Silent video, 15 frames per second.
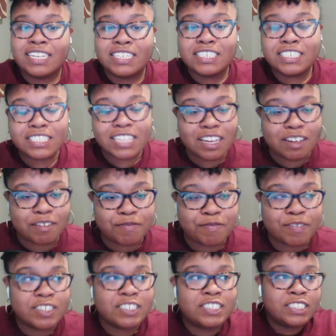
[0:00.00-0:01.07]
just like a
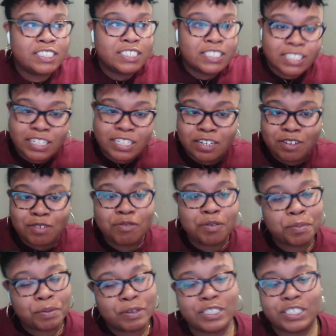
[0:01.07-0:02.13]
freshness and a new
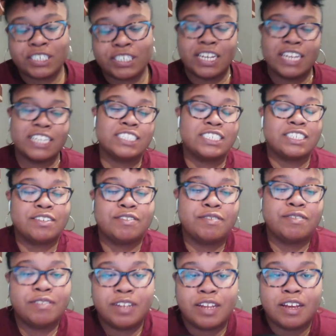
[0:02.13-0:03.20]

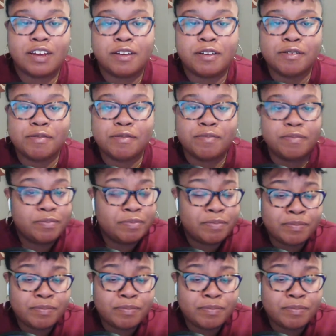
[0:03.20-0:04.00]
appreciation of